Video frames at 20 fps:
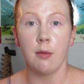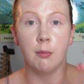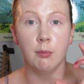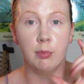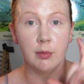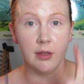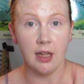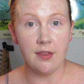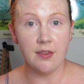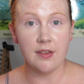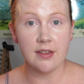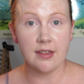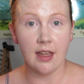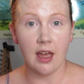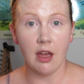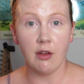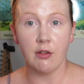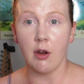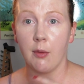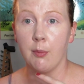blend this
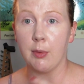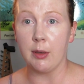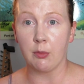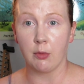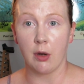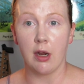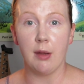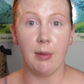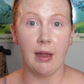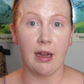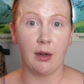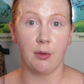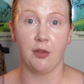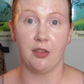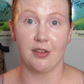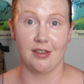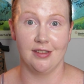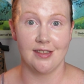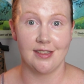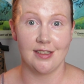out, and I'll be right back
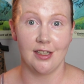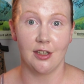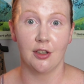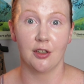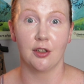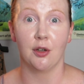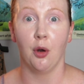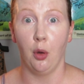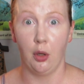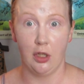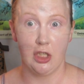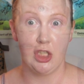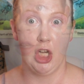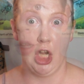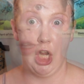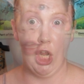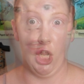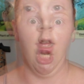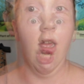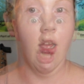with concealer. Holy shit.